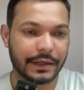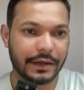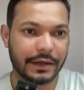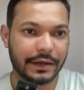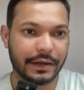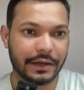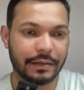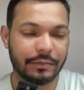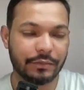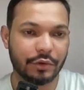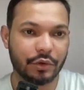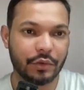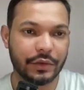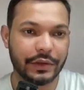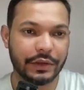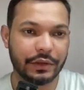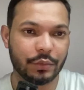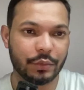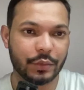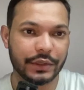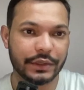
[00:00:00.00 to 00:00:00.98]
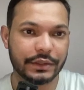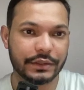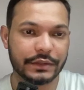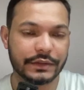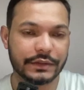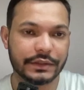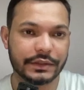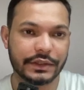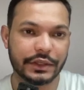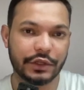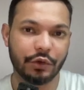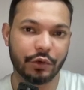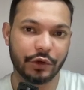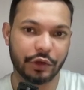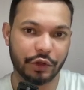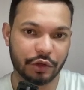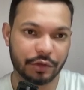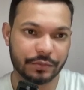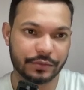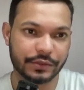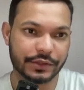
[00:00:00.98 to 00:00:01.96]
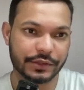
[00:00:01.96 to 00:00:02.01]
and I'm going with COD
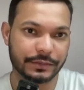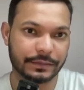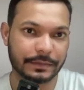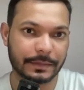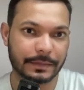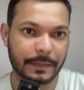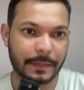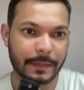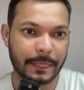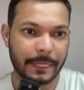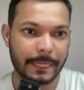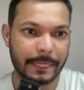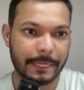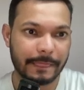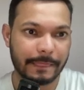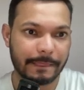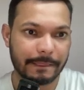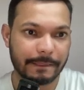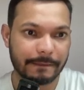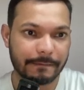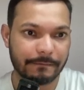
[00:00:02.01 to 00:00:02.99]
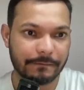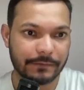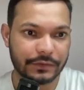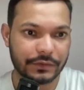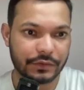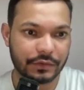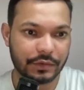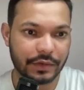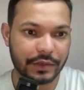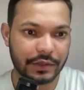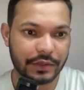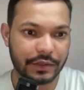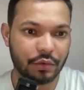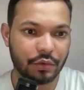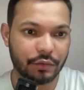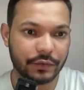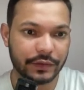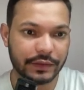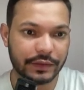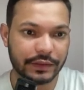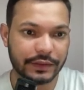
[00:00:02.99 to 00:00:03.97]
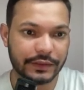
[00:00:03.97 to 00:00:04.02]
option. So I go
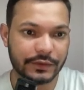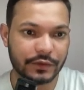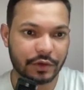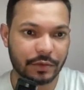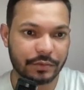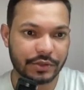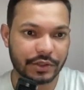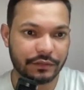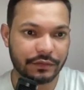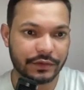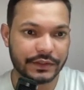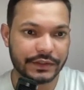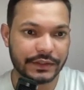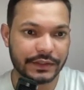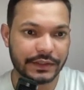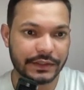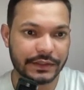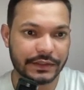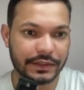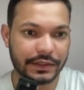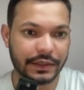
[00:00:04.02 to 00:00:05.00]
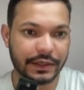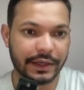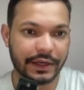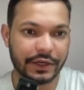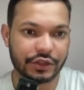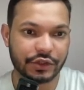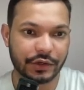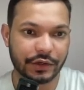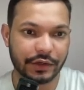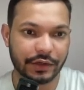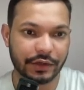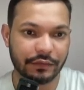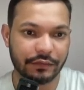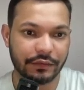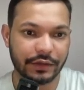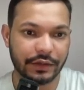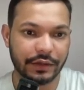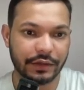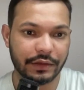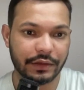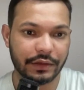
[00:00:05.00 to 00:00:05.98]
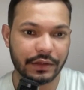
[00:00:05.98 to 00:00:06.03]
with this option which says cash on
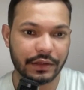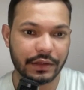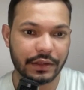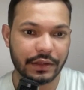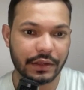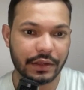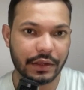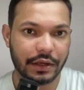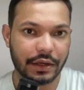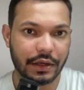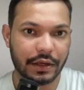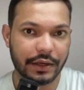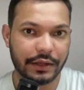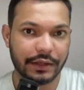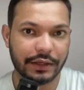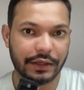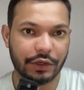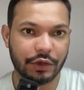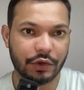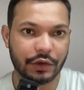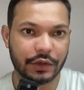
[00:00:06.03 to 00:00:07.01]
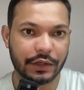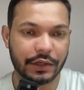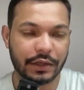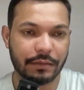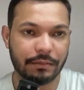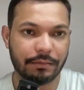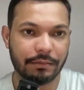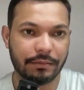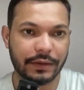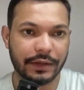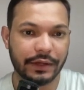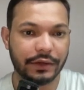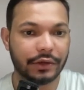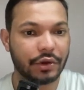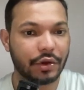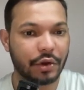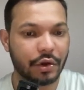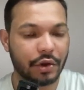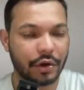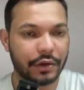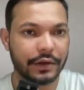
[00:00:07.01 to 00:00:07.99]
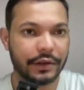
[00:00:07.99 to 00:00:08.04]
delivery. I click on complete
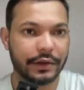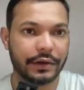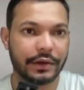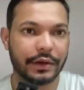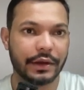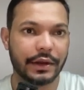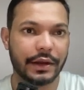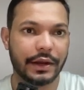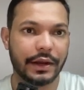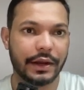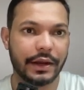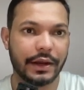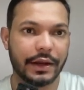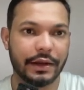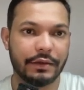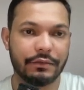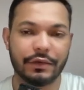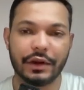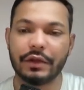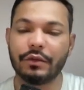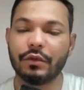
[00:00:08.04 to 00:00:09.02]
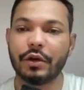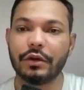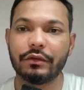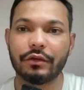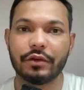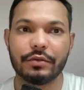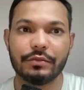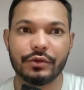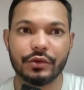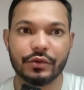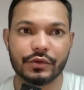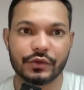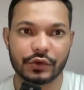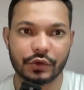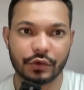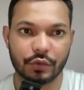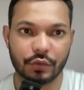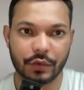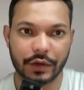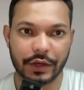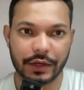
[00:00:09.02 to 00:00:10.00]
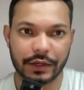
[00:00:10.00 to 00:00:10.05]
order, and what I want from you is to
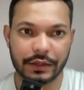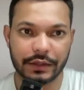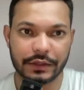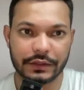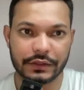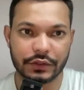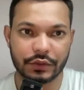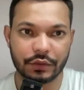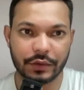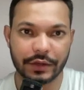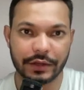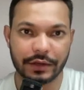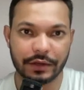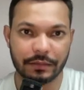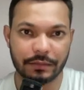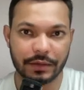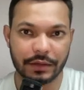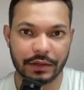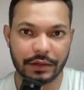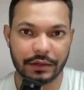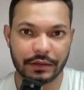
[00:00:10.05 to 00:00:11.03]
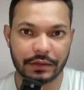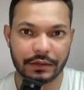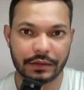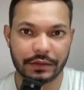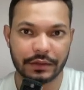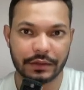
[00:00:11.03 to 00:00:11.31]
look at this URL bar.